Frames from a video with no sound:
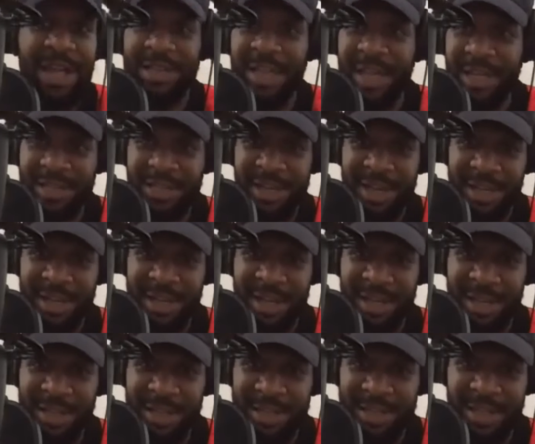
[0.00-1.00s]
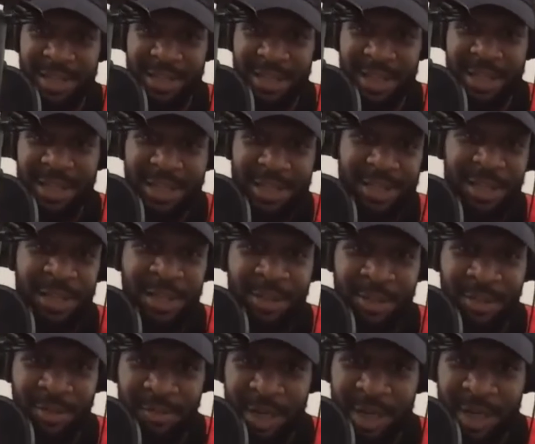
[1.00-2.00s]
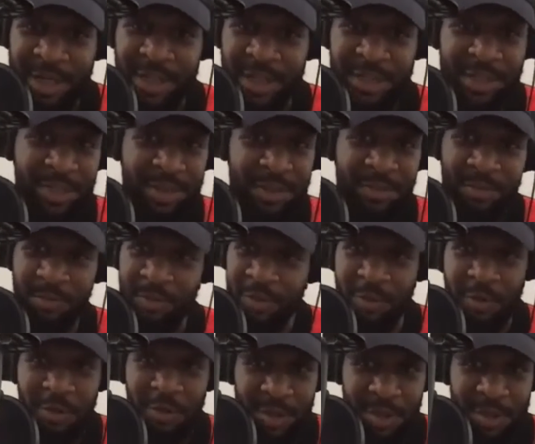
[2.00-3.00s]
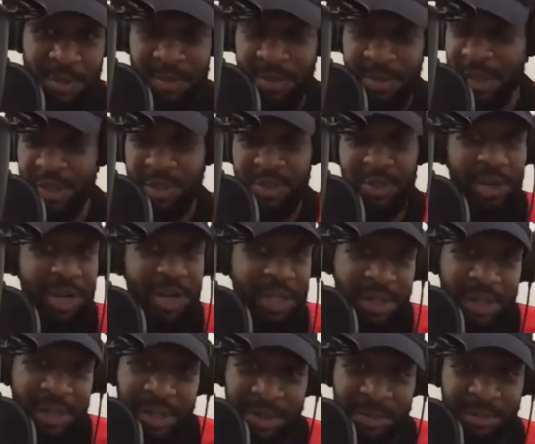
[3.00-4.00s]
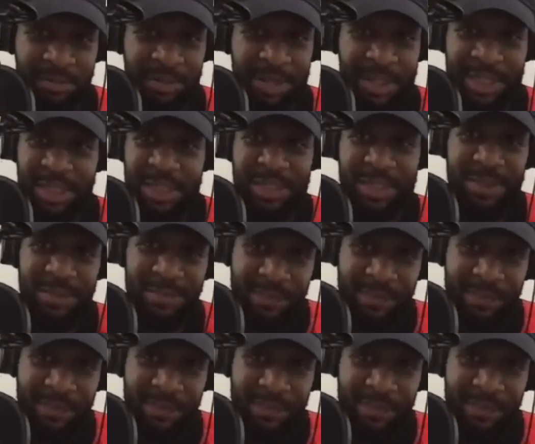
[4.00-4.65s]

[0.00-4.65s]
like John Collins. I think he's underrated. Of course, Trae Young, he's a